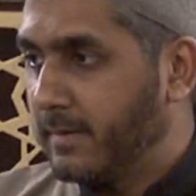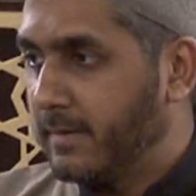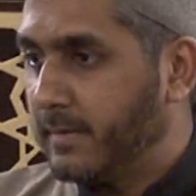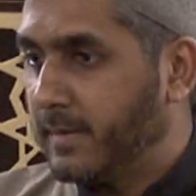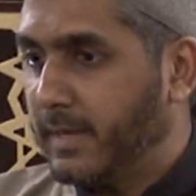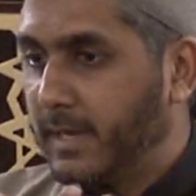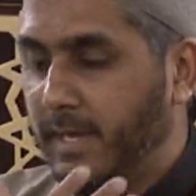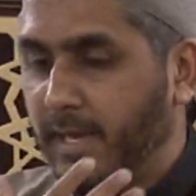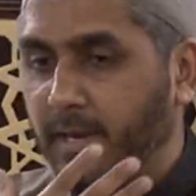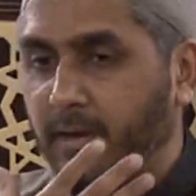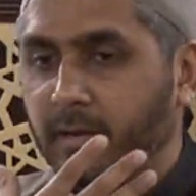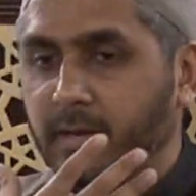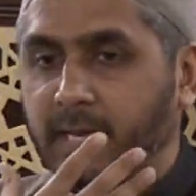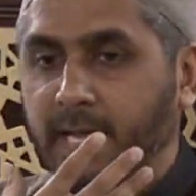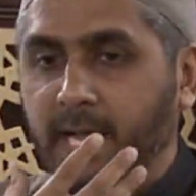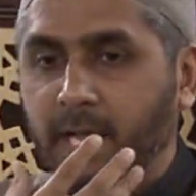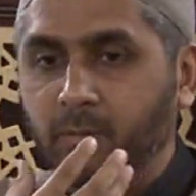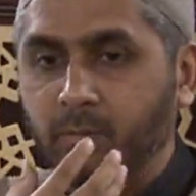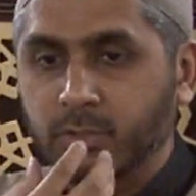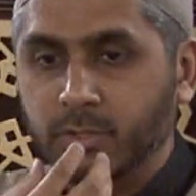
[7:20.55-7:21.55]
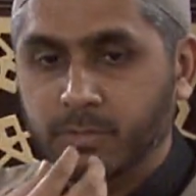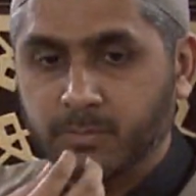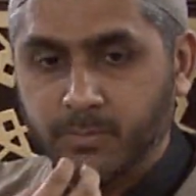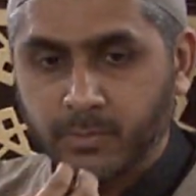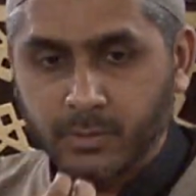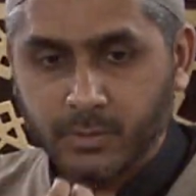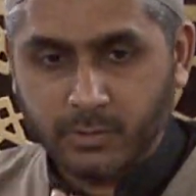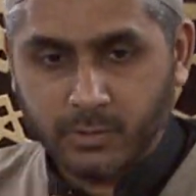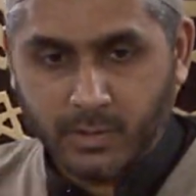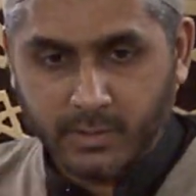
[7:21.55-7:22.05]
The hair dye was
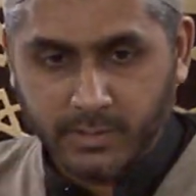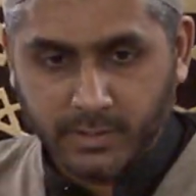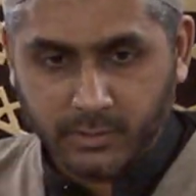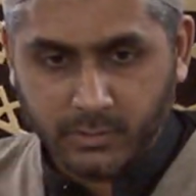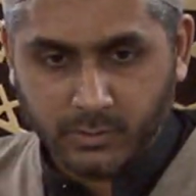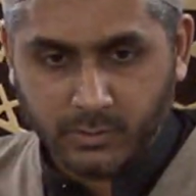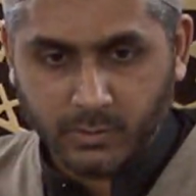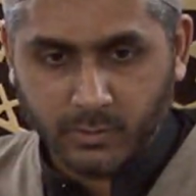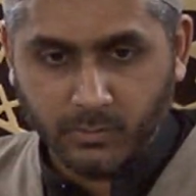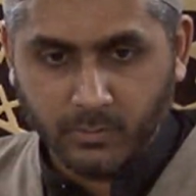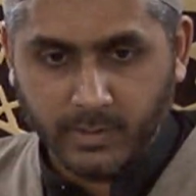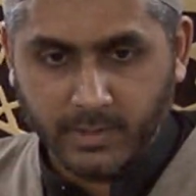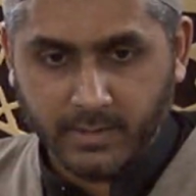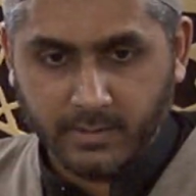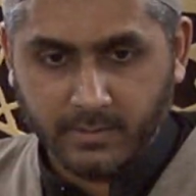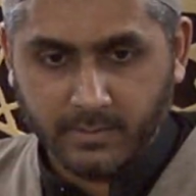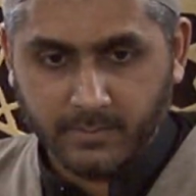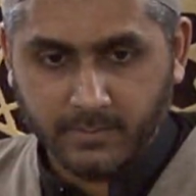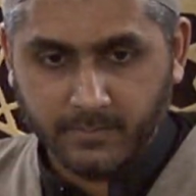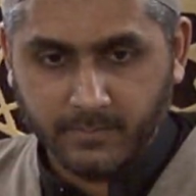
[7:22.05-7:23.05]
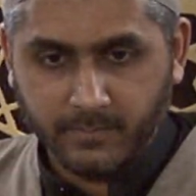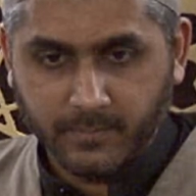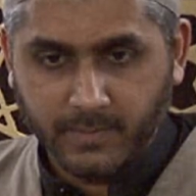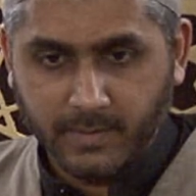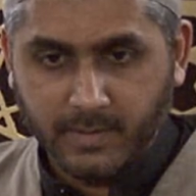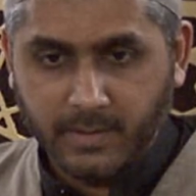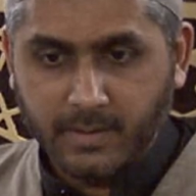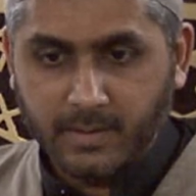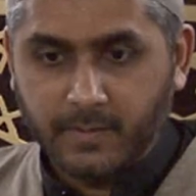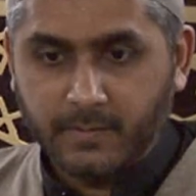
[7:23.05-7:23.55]
put on it so well.
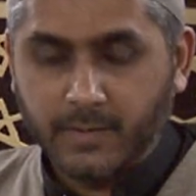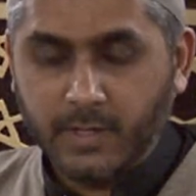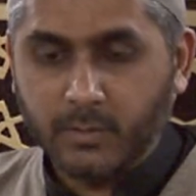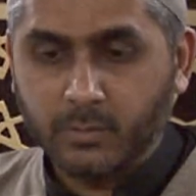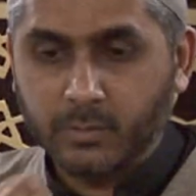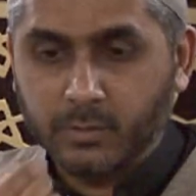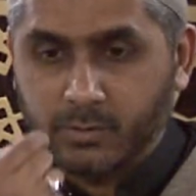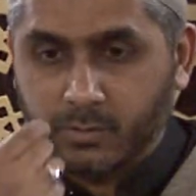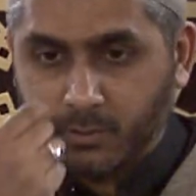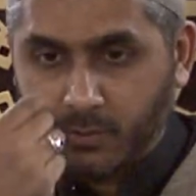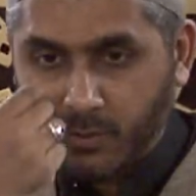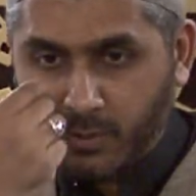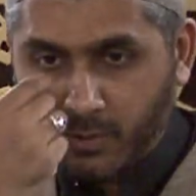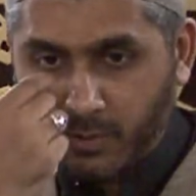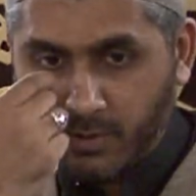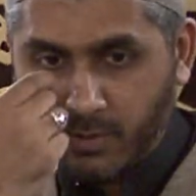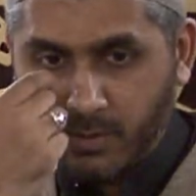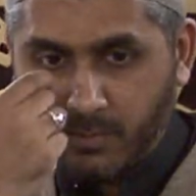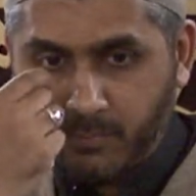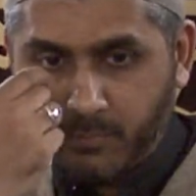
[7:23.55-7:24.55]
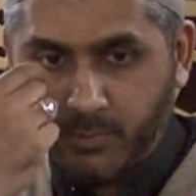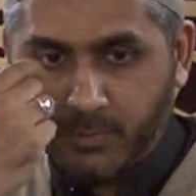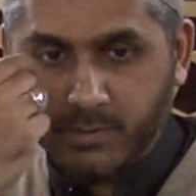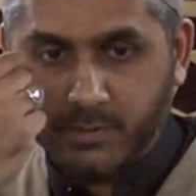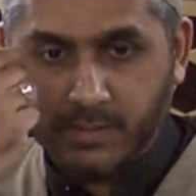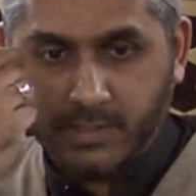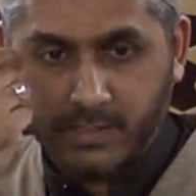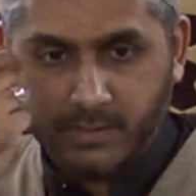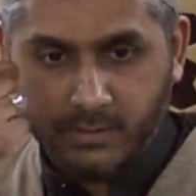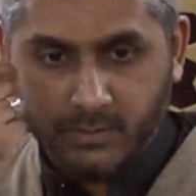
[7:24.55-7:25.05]
There was kohal put
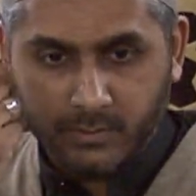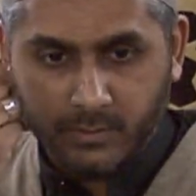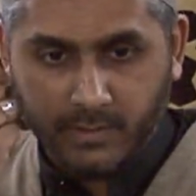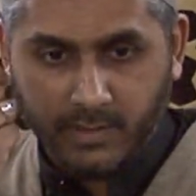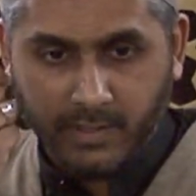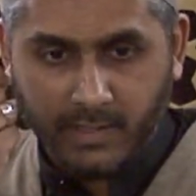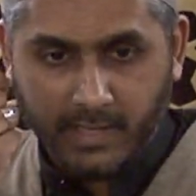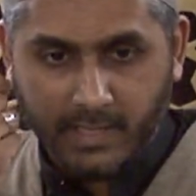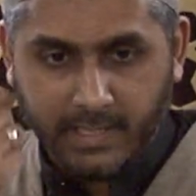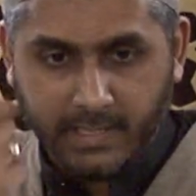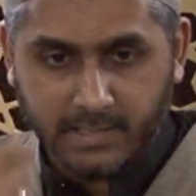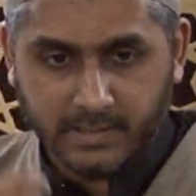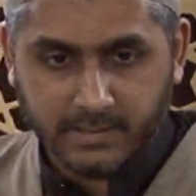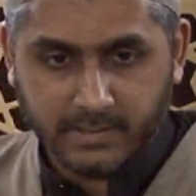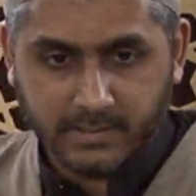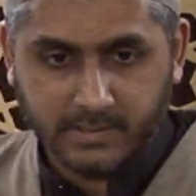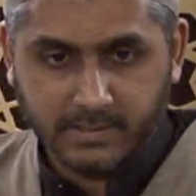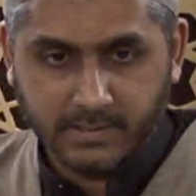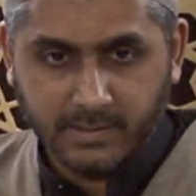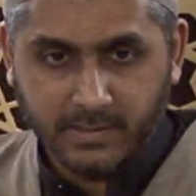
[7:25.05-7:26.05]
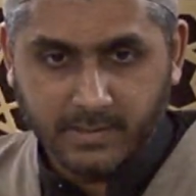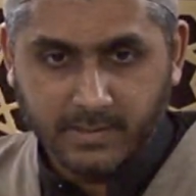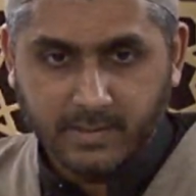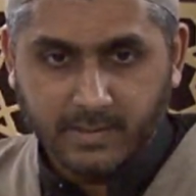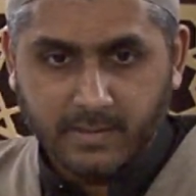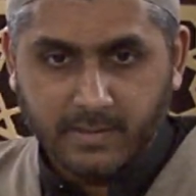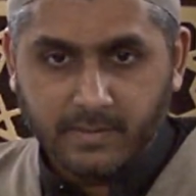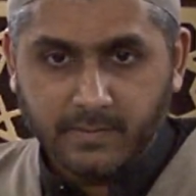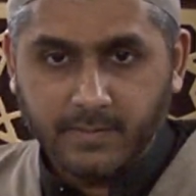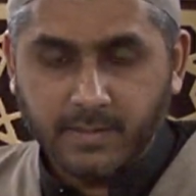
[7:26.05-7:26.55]
into the eyes
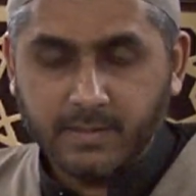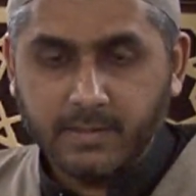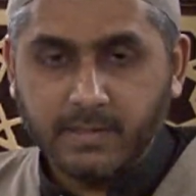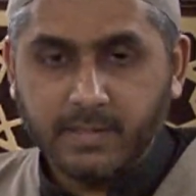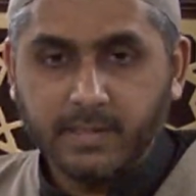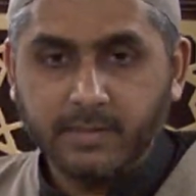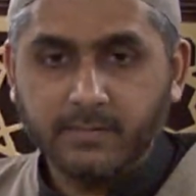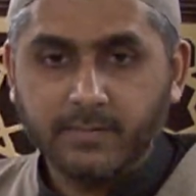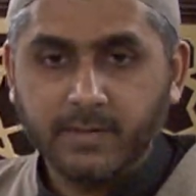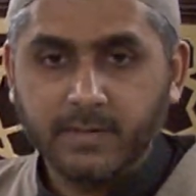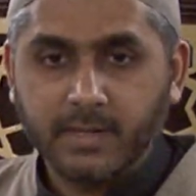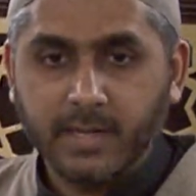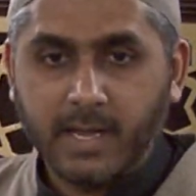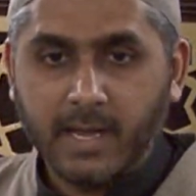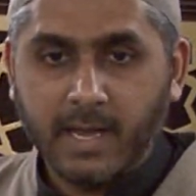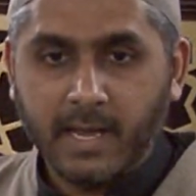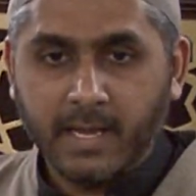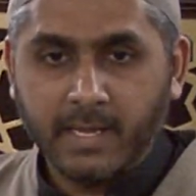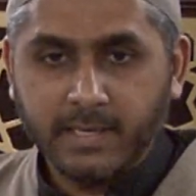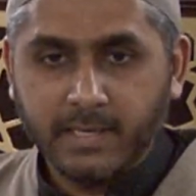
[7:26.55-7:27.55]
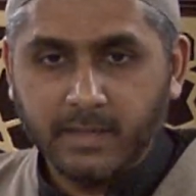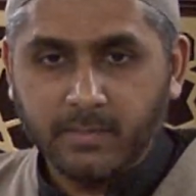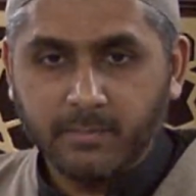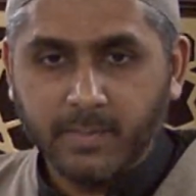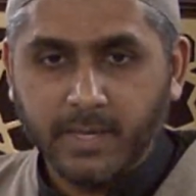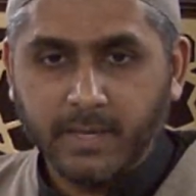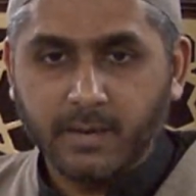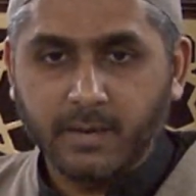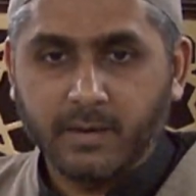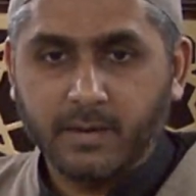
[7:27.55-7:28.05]
that even I in
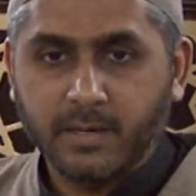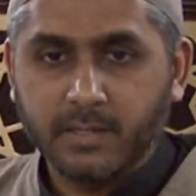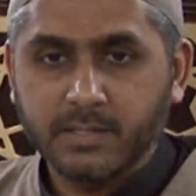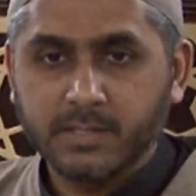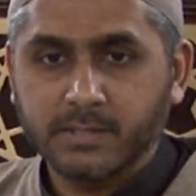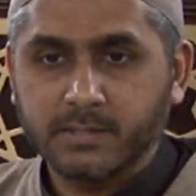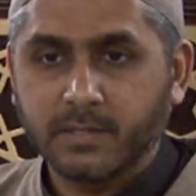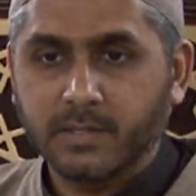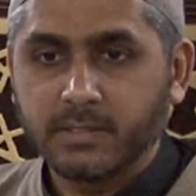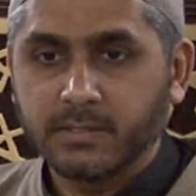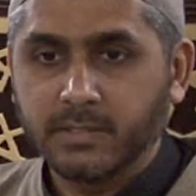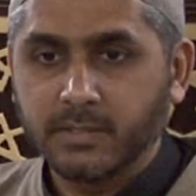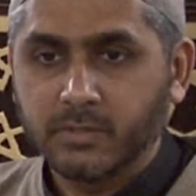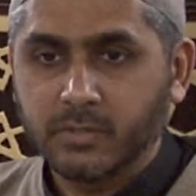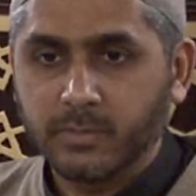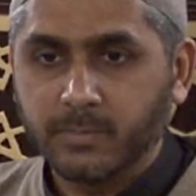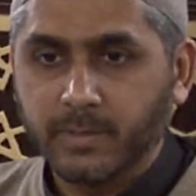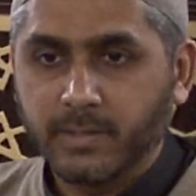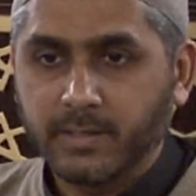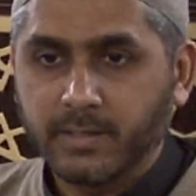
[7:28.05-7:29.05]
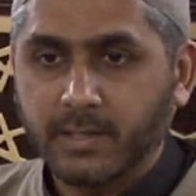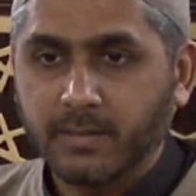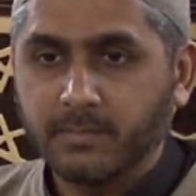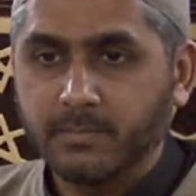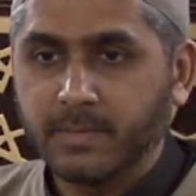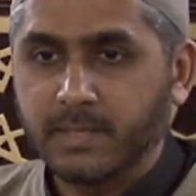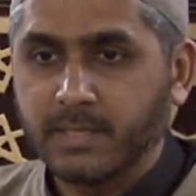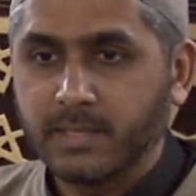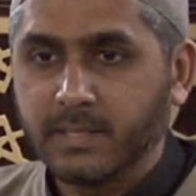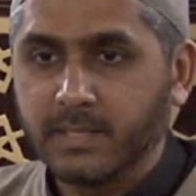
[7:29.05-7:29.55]
my heart started to
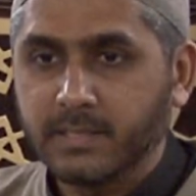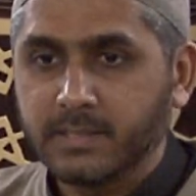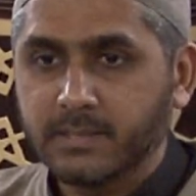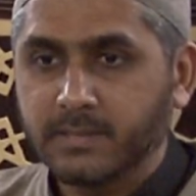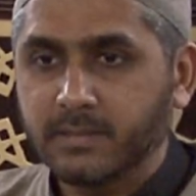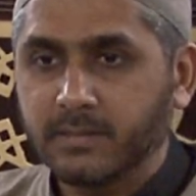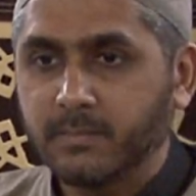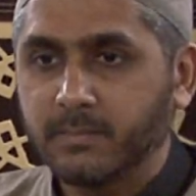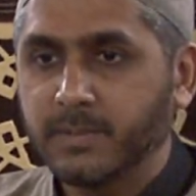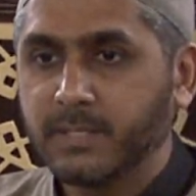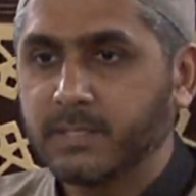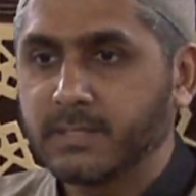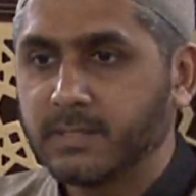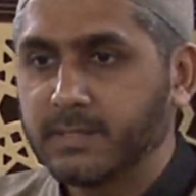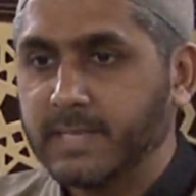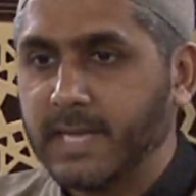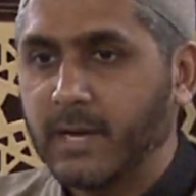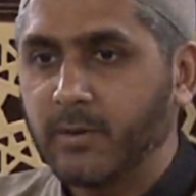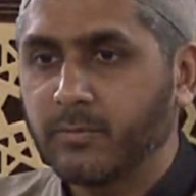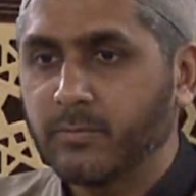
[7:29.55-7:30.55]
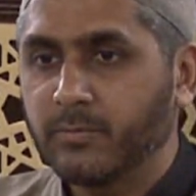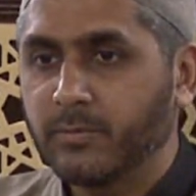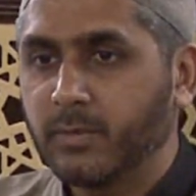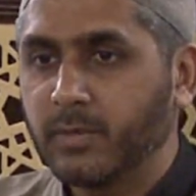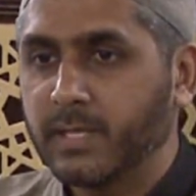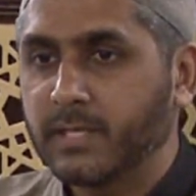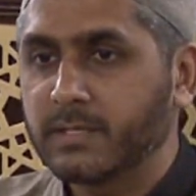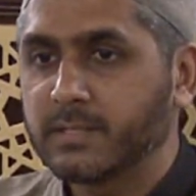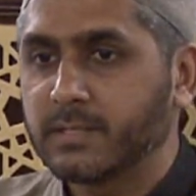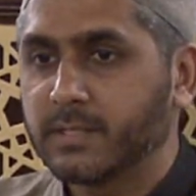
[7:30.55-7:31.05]
become a little bit doubtful
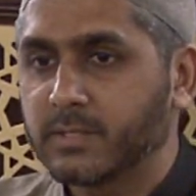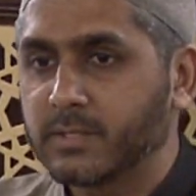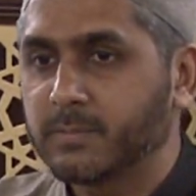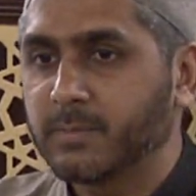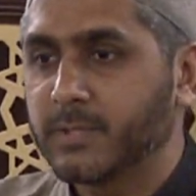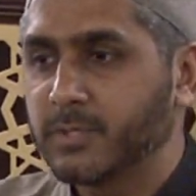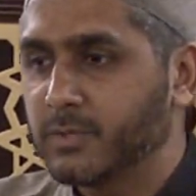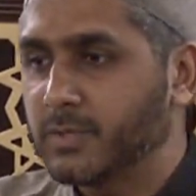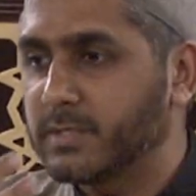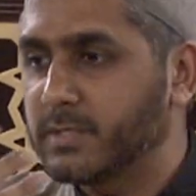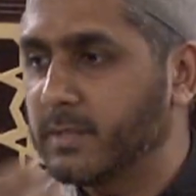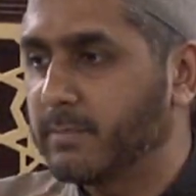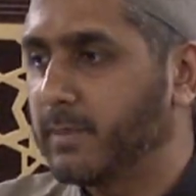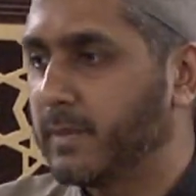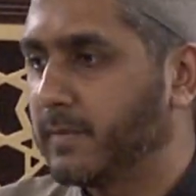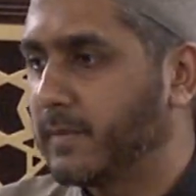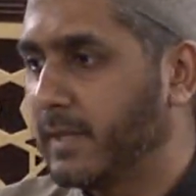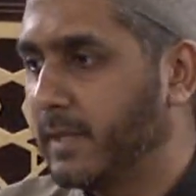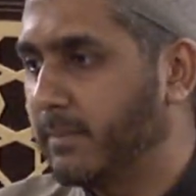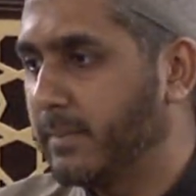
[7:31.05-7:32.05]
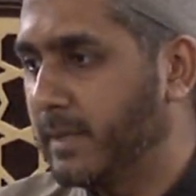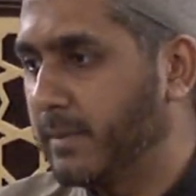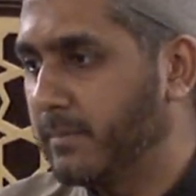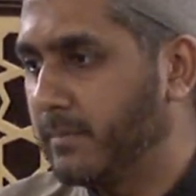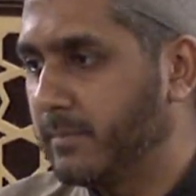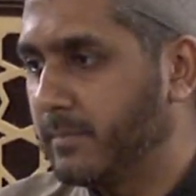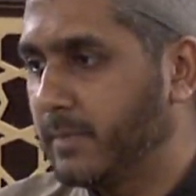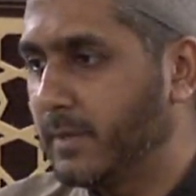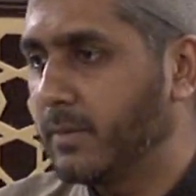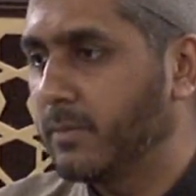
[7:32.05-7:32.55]
and suspicious about the Imam.
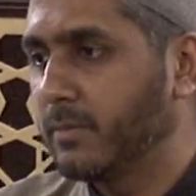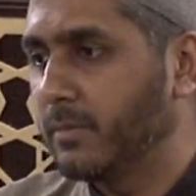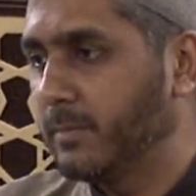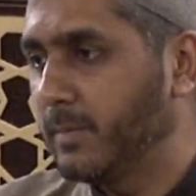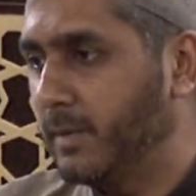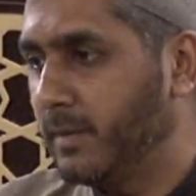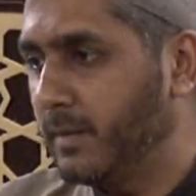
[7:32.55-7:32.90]
No.